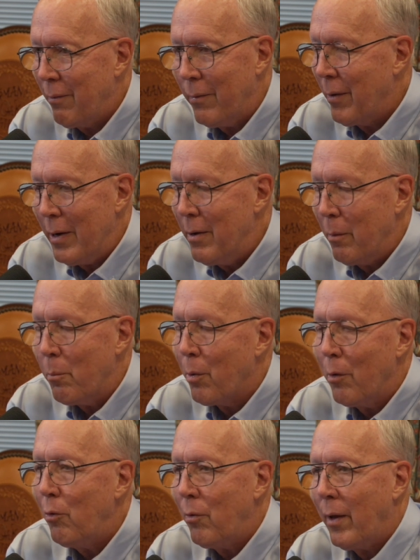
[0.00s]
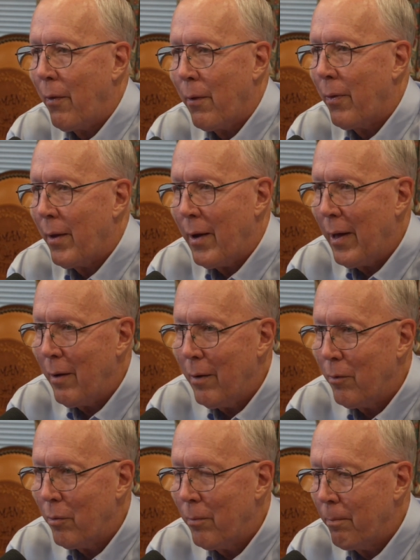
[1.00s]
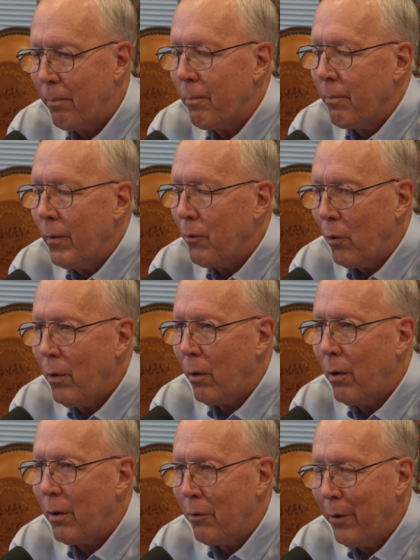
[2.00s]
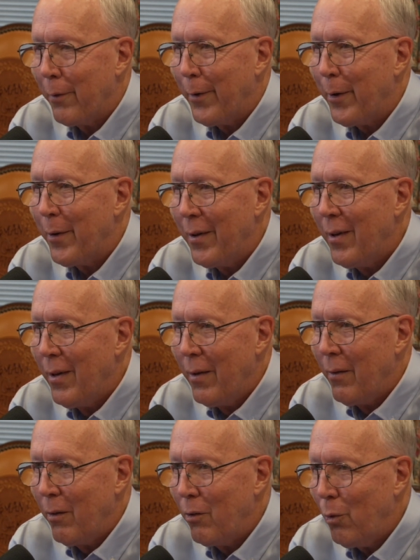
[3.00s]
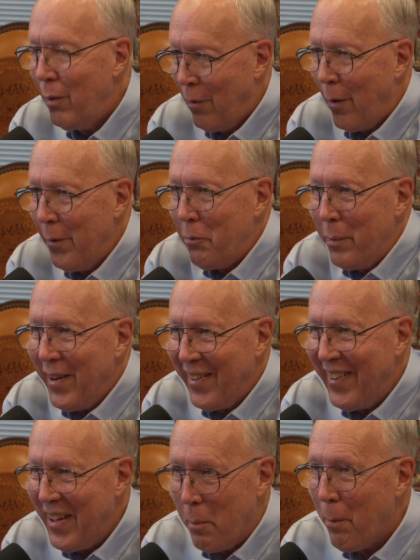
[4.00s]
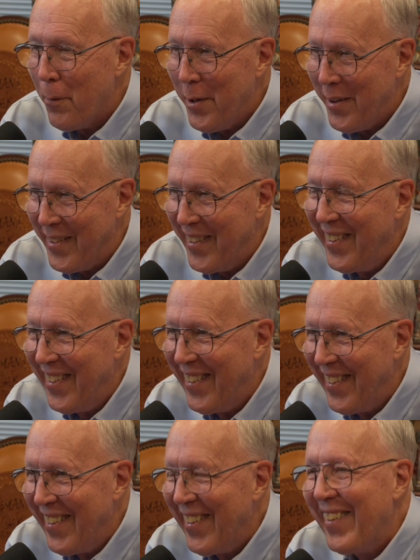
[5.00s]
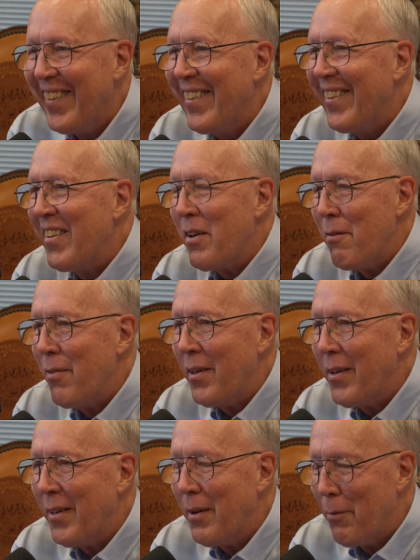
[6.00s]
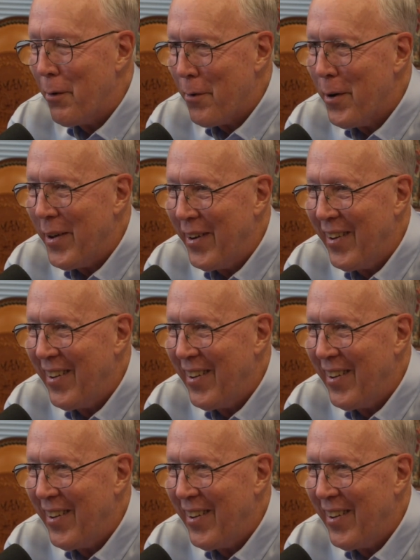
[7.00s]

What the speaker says: they didn't produce leather that had as good a longevity. Gotcha. So we've always been in the upper end of the trade.